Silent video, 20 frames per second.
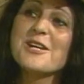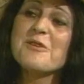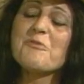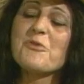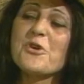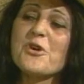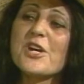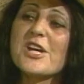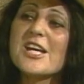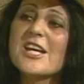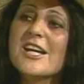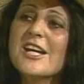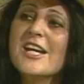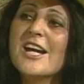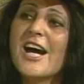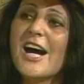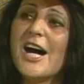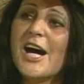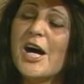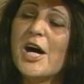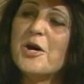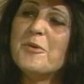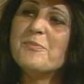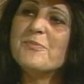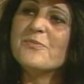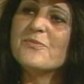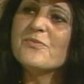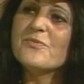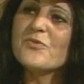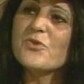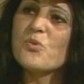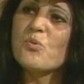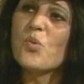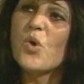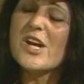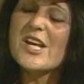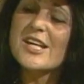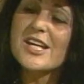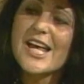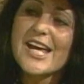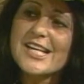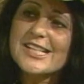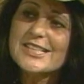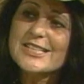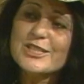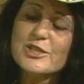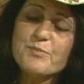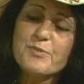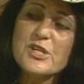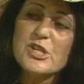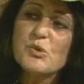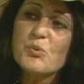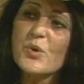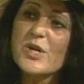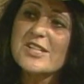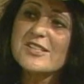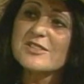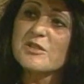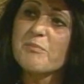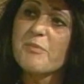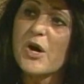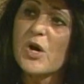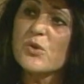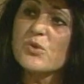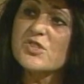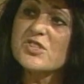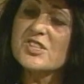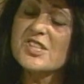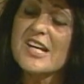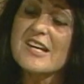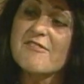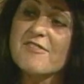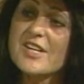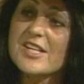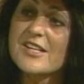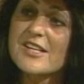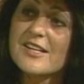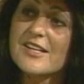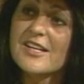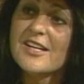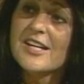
Murray, what Langley Speedway is about, saving